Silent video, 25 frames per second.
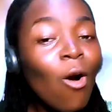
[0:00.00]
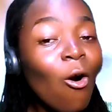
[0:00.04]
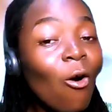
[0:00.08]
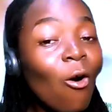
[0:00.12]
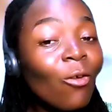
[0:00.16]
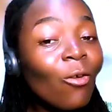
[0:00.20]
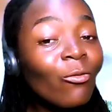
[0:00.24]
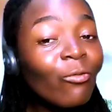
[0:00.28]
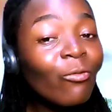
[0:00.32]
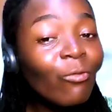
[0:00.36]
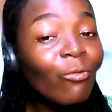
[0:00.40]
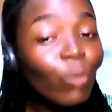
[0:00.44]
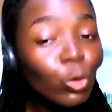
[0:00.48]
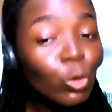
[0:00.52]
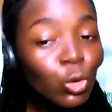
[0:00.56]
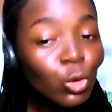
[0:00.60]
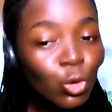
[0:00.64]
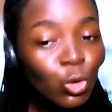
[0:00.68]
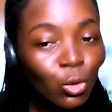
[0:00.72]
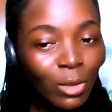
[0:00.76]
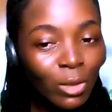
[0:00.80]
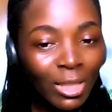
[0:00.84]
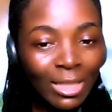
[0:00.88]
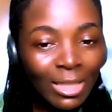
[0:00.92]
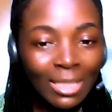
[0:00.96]

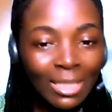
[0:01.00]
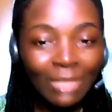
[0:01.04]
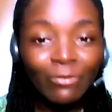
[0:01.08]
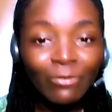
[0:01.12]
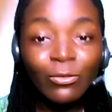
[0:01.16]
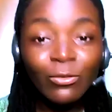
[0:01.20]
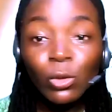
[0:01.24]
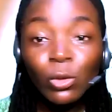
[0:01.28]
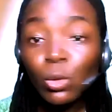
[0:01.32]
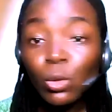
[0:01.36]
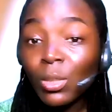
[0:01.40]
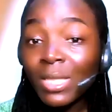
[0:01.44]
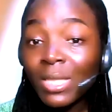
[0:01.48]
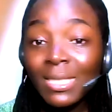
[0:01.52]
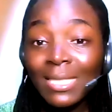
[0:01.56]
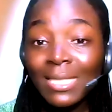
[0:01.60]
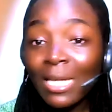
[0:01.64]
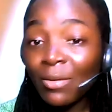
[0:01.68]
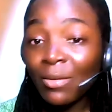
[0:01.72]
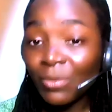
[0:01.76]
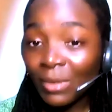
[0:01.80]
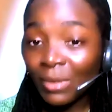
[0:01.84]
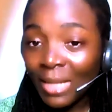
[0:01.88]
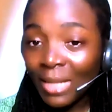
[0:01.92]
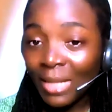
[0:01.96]
Unfortunately, a few years
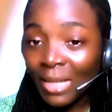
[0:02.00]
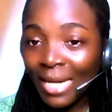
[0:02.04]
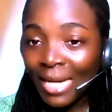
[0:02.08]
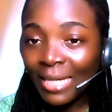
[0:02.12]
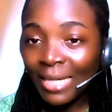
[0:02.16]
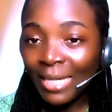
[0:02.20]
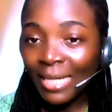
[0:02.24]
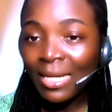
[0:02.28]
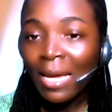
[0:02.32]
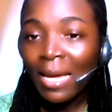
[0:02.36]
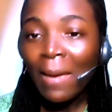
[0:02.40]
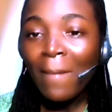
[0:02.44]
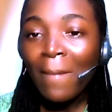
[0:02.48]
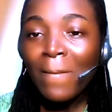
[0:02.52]
down the line,